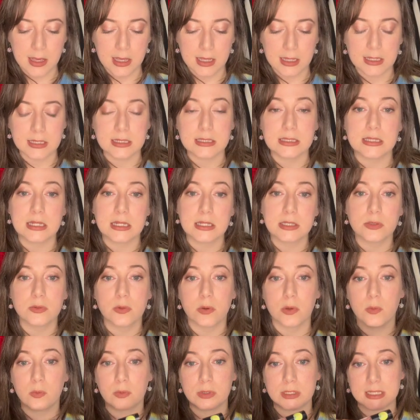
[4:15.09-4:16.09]
because this
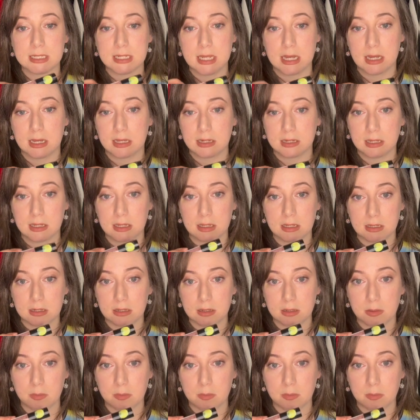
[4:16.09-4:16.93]
one was not in